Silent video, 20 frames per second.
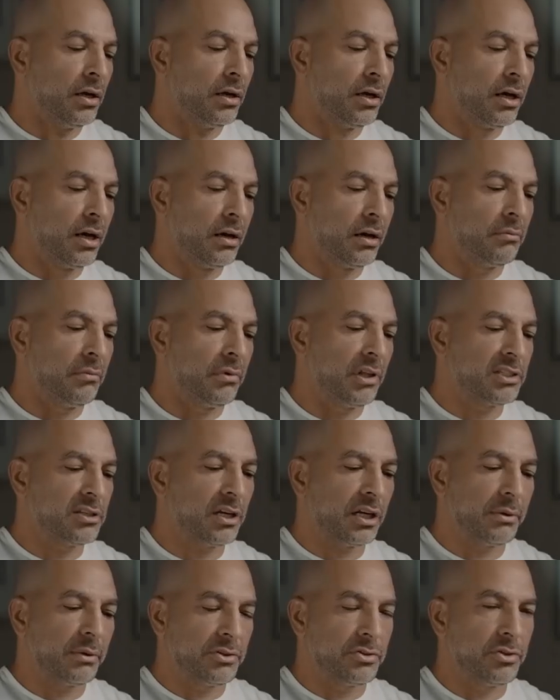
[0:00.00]
Let's
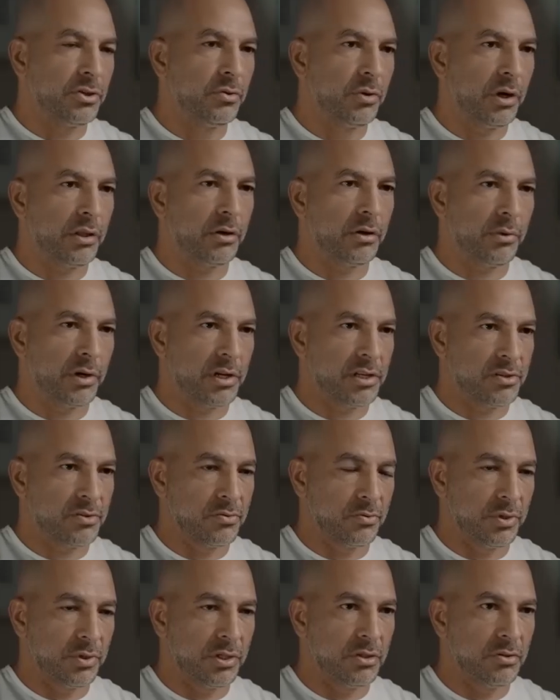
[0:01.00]
talk about 2 other
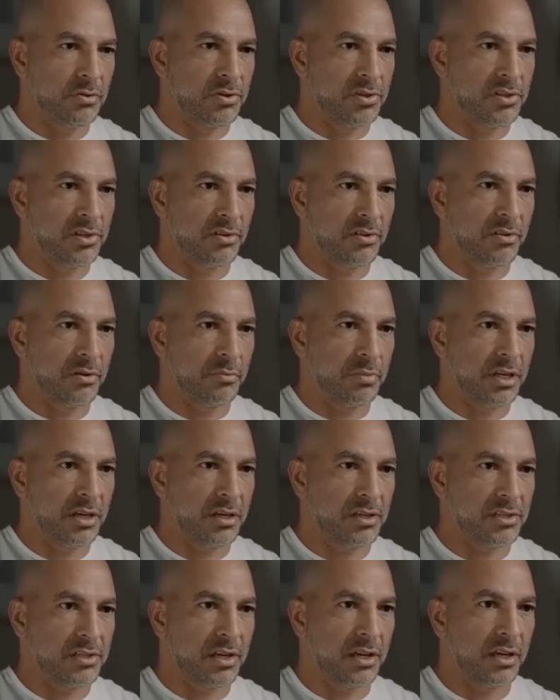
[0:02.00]
ways we use the
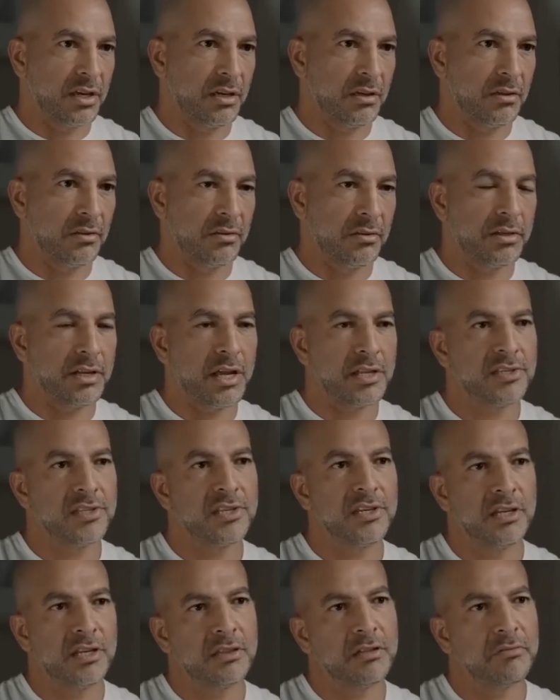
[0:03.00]
PSA, the
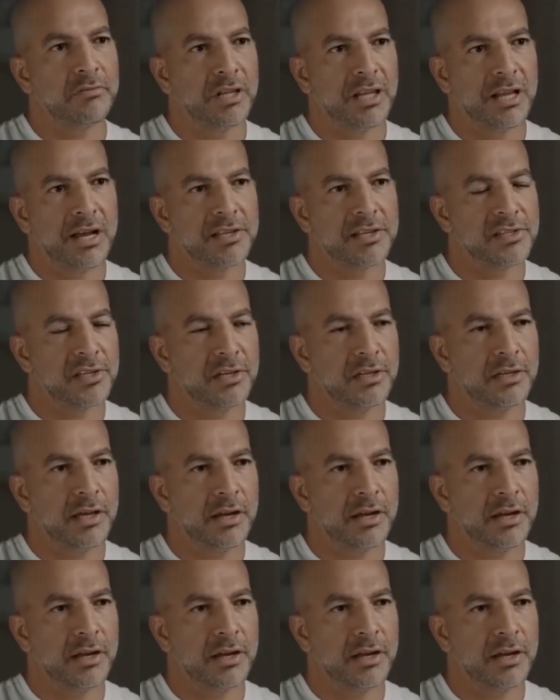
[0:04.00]
density and the velocity.